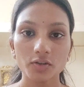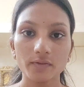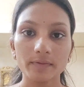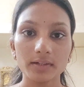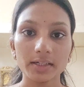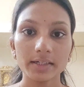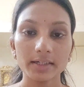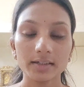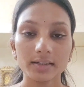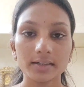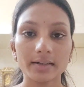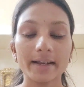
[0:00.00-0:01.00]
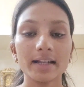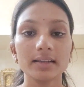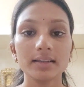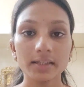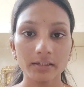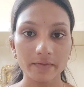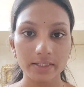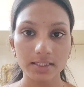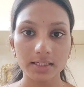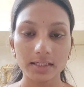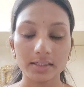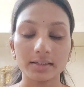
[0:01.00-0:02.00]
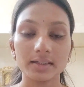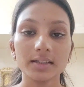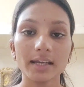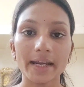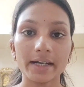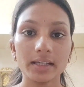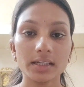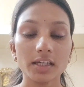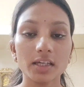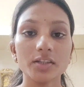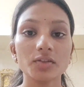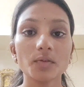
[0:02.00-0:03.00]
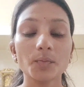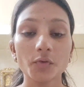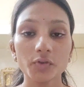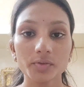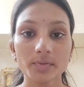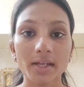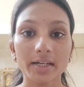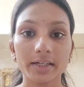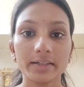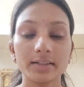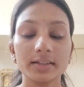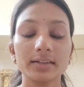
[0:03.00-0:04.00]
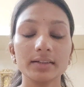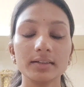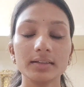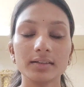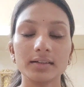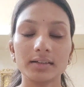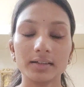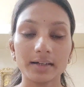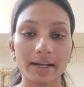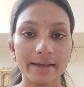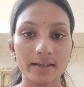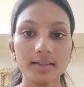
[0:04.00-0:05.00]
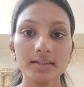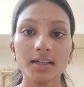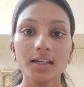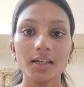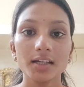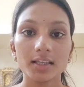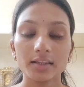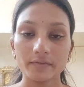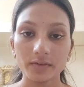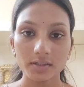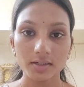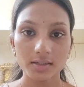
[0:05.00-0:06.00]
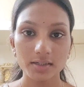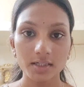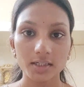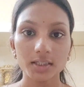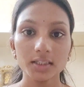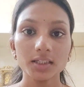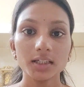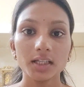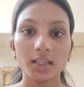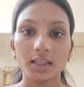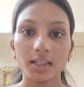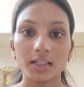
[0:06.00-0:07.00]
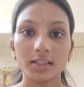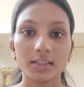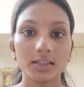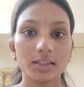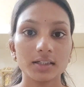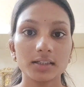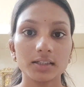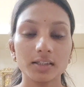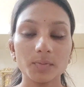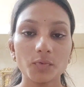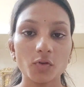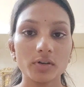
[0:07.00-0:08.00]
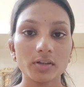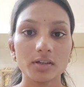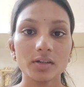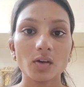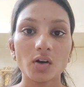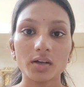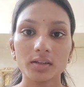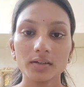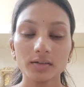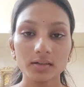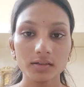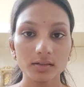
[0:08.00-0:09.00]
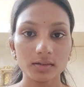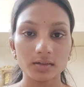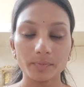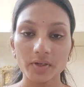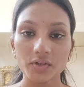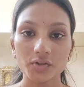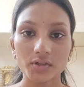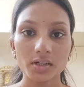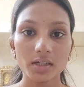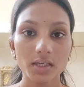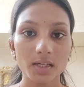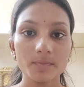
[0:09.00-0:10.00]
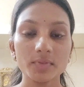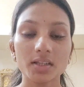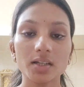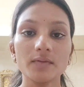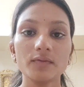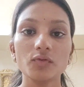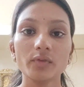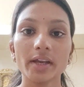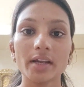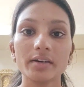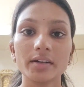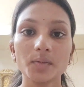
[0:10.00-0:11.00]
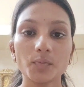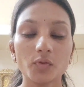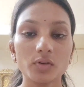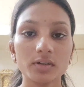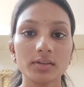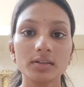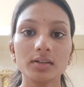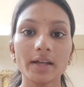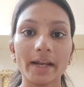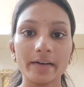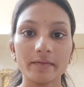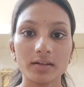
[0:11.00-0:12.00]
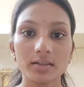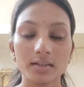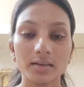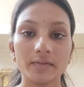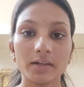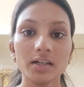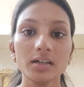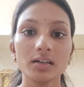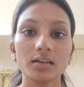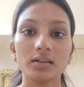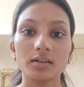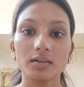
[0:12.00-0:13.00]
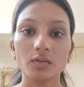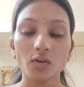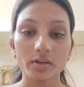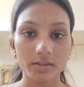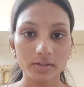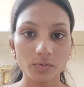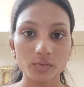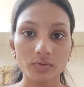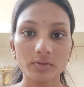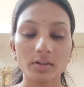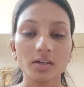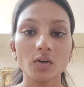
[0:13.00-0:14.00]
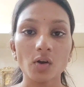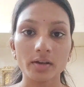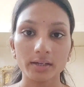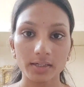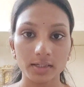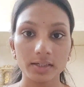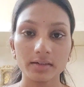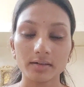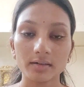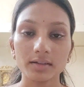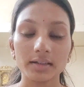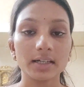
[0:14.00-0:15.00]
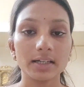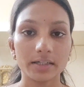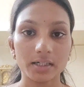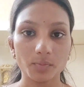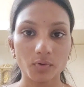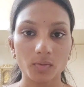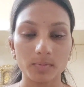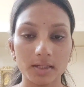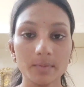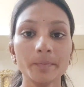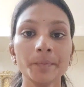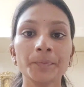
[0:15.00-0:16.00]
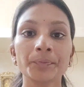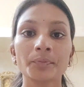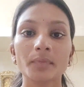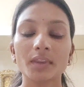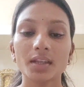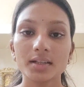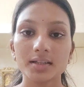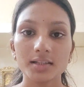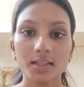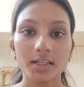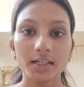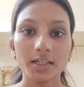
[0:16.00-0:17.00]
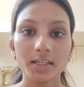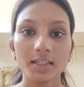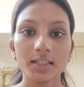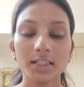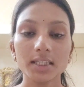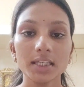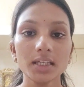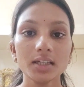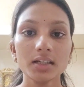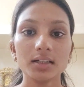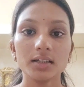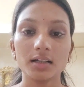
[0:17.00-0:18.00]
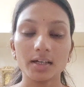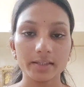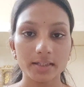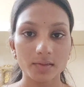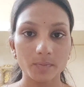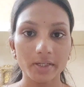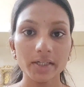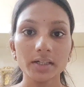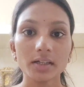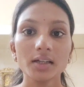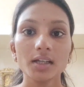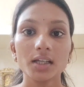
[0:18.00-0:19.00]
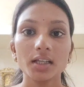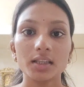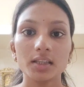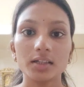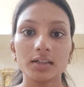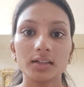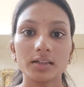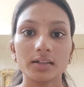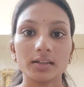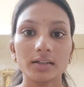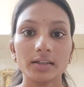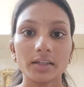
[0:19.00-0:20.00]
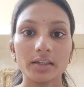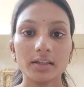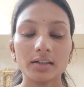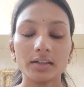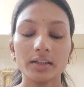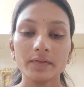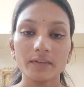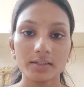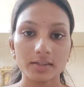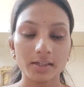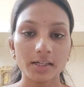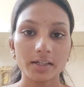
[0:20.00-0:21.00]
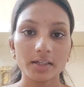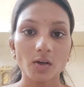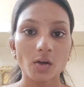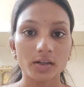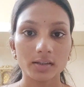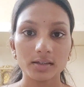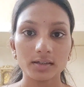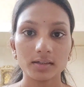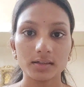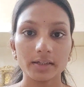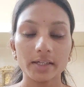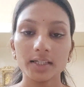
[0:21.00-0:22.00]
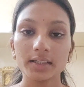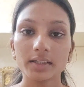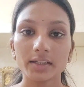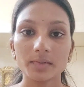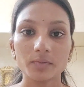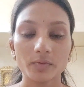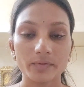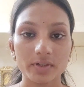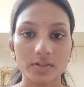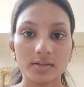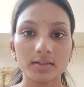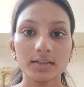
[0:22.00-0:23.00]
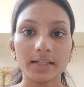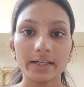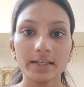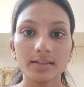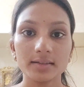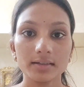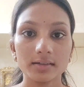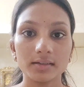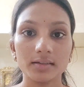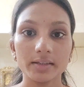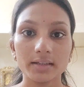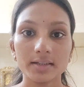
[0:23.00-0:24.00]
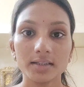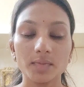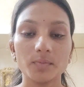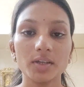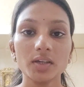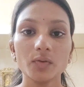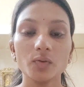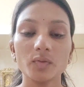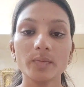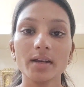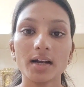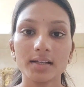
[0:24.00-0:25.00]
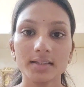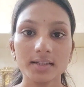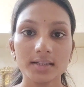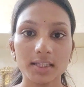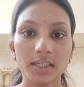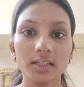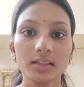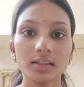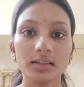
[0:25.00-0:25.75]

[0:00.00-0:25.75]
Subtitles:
of clinical trial, the investigator, and in case of post-marketing trials, the physician, then the reporter or the patient himself who can report the adverse event caused due to drug or any drug related problem. Then second is the assessment. The investigator or the healthcare professional, that is SCP, would be assessing